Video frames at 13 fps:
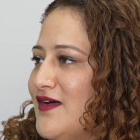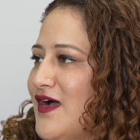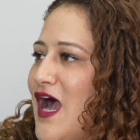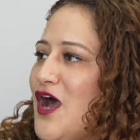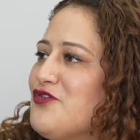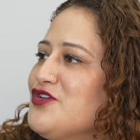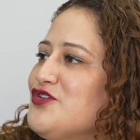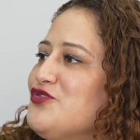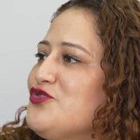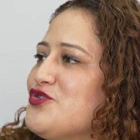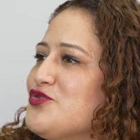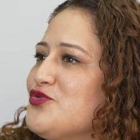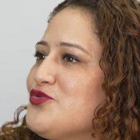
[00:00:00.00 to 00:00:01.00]
How did you
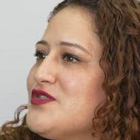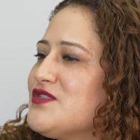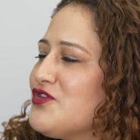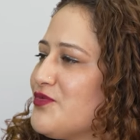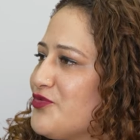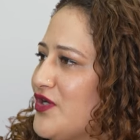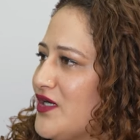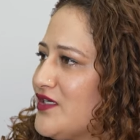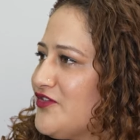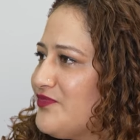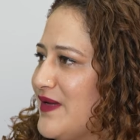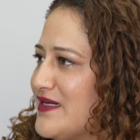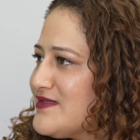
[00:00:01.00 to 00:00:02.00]
choose
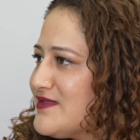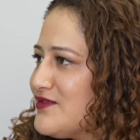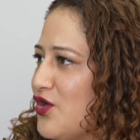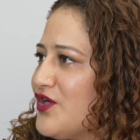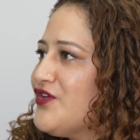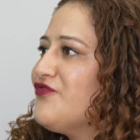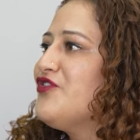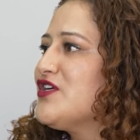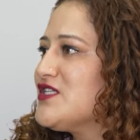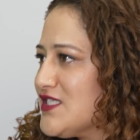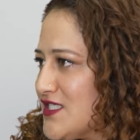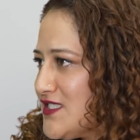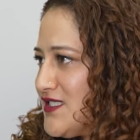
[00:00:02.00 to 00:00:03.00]
reproductive medicine or
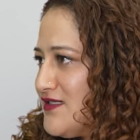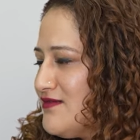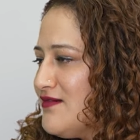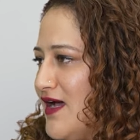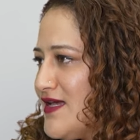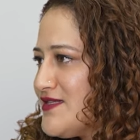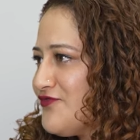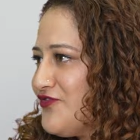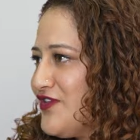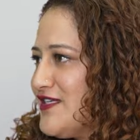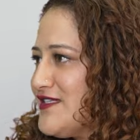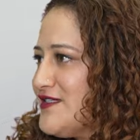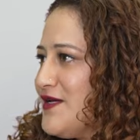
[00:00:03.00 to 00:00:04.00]
infertility as a
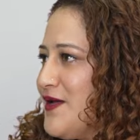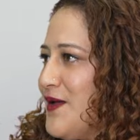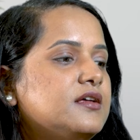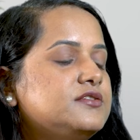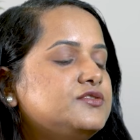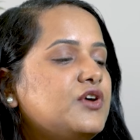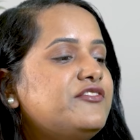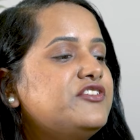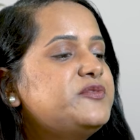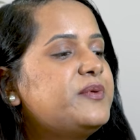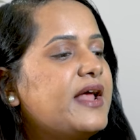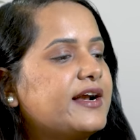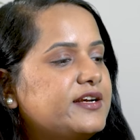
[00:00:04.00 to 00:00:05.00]
field? So I was
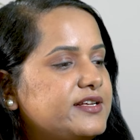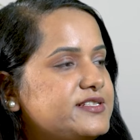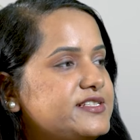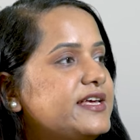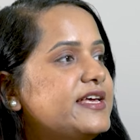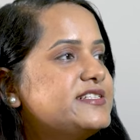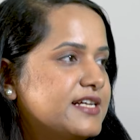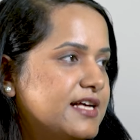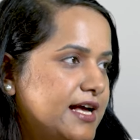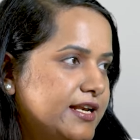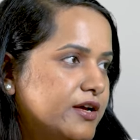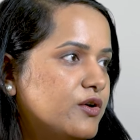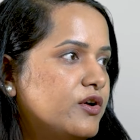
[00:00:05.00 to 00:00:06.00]
practicing as a
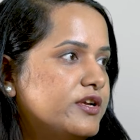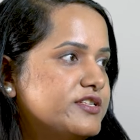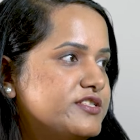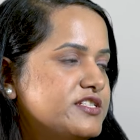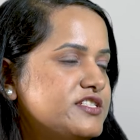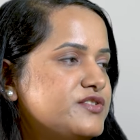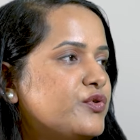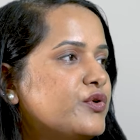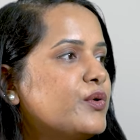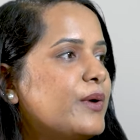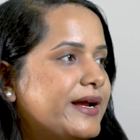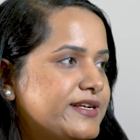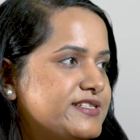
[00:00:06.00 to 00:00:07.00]
gynecologist for
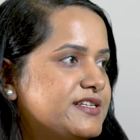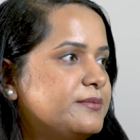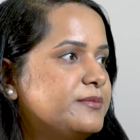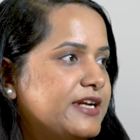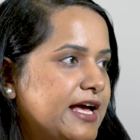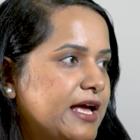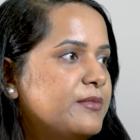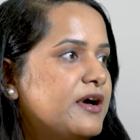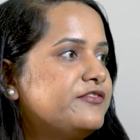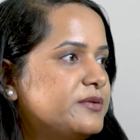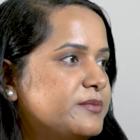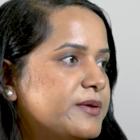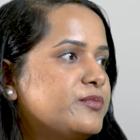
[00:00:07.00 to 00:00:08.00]
quite some time
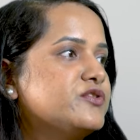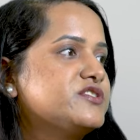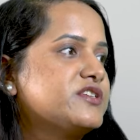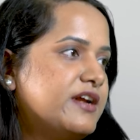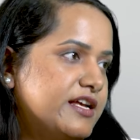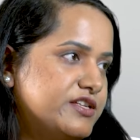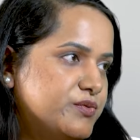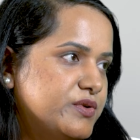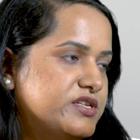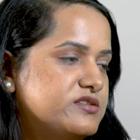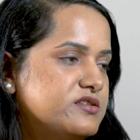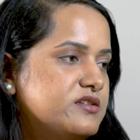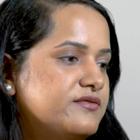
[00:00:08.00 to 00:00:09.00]
after my post
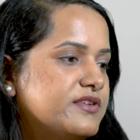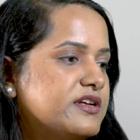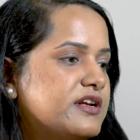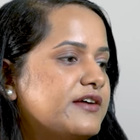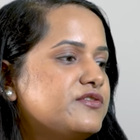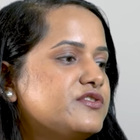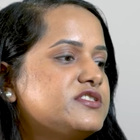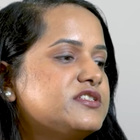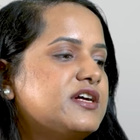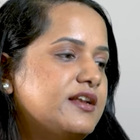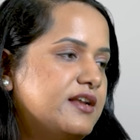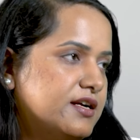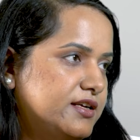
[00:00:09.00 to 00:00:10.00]
graduation, where I was
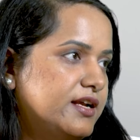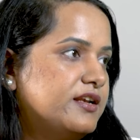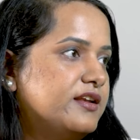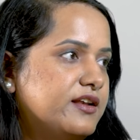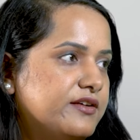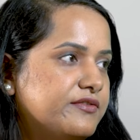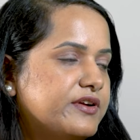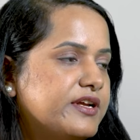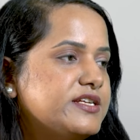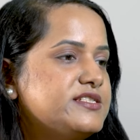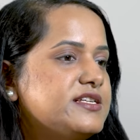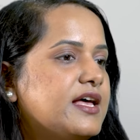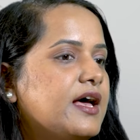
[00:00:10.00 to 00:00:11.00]
conducting
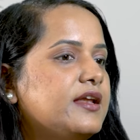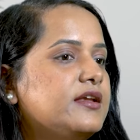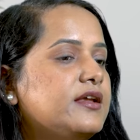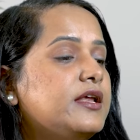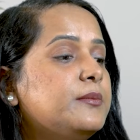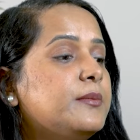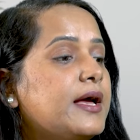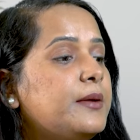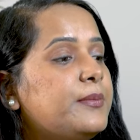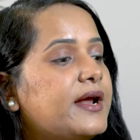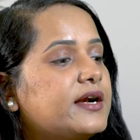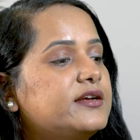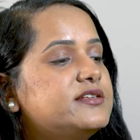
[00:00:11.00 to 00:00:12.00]
deliveries. And in my
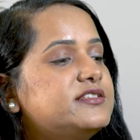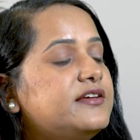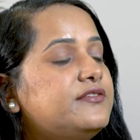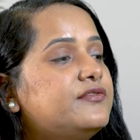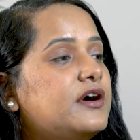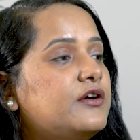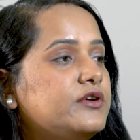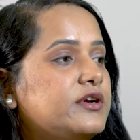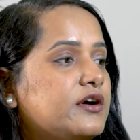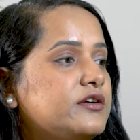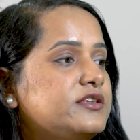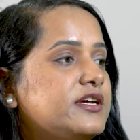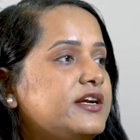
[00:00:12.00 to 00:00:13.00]
practice, I found
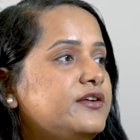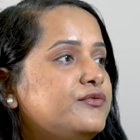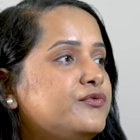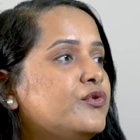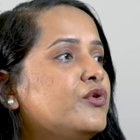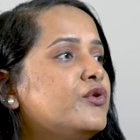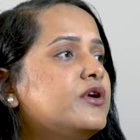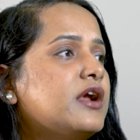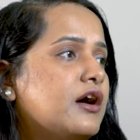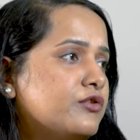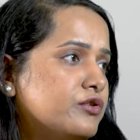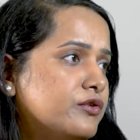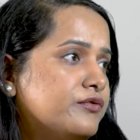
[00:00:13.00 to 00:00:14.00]
out that 4
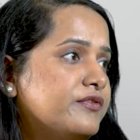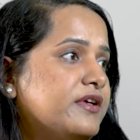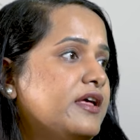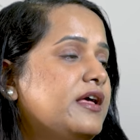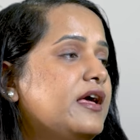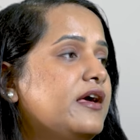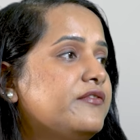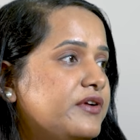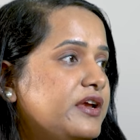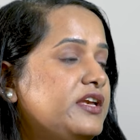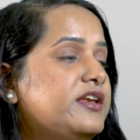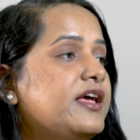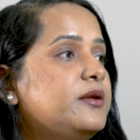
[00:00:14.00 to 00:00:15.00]
out of
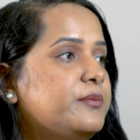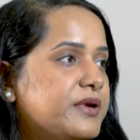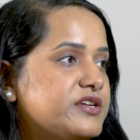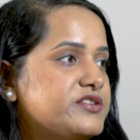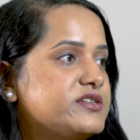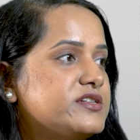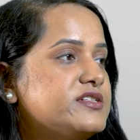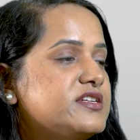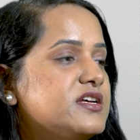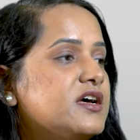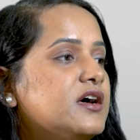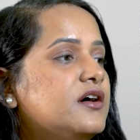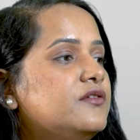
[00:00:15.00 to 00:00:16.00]
every 10 patients
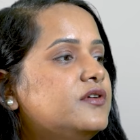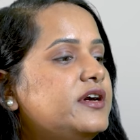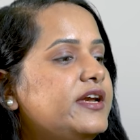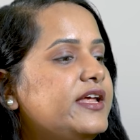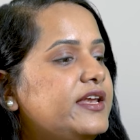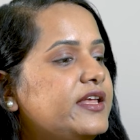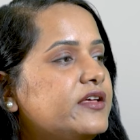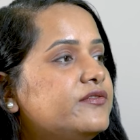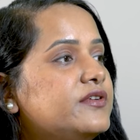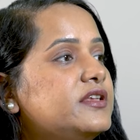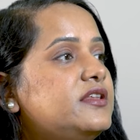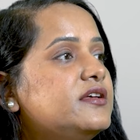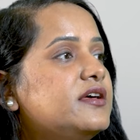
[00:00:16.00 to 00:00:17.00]
were dealing
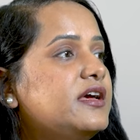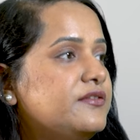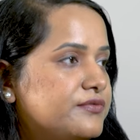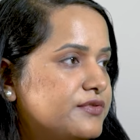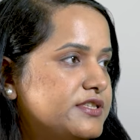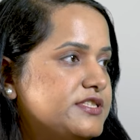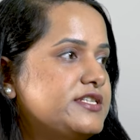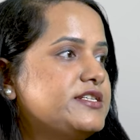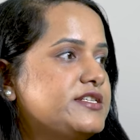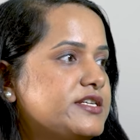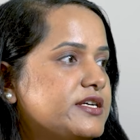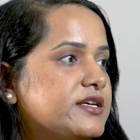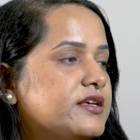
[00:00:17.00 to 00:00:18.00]
with
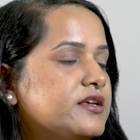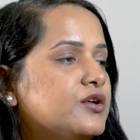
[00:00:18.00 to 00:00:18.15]
infertility.